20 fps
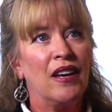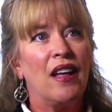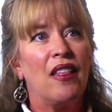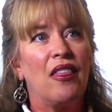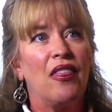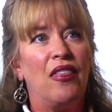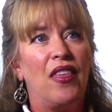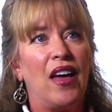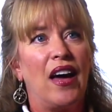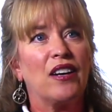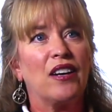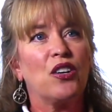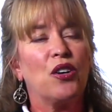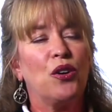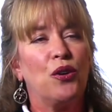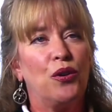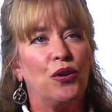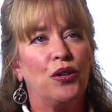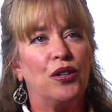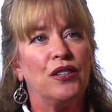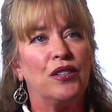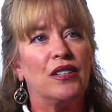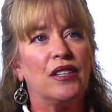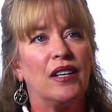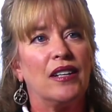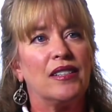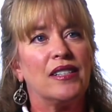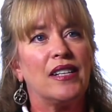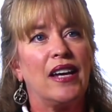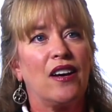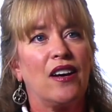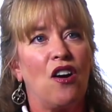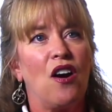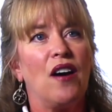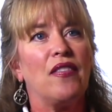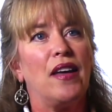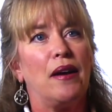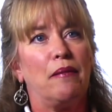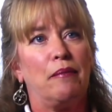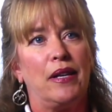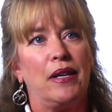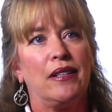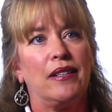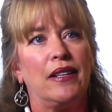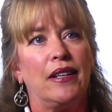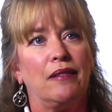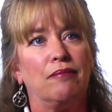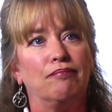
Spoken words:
that could take on that mandate.